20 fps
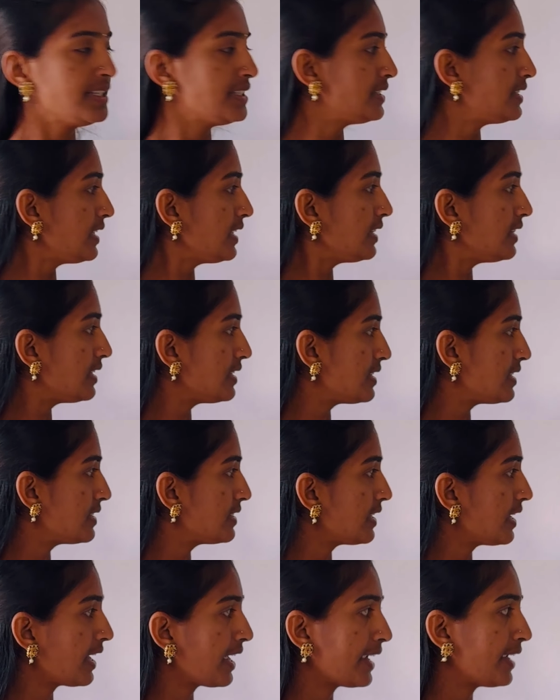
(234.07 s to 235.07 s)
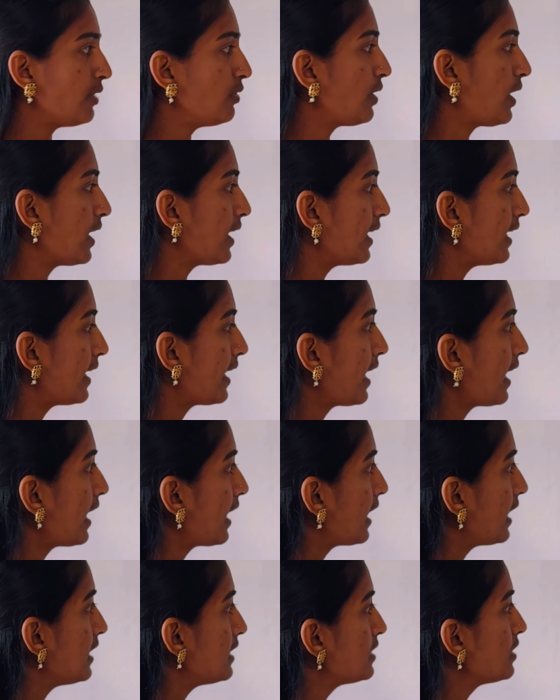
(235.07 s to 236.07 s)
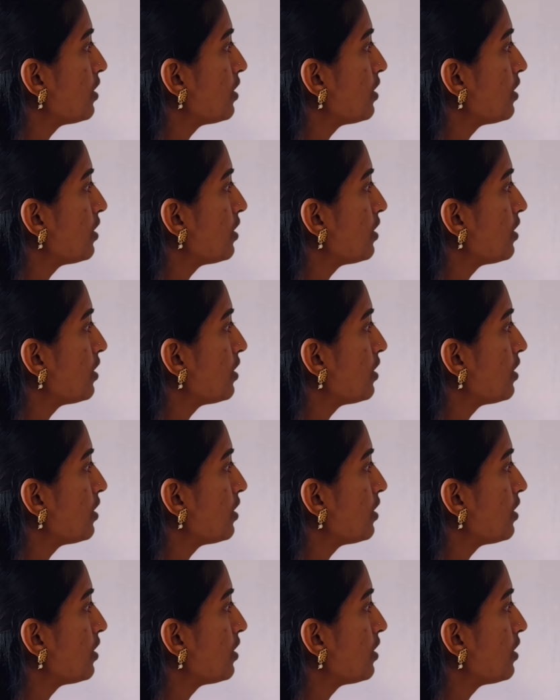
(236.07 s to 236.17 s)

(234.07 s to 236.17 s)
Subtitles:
See, this is an acute angle triangle.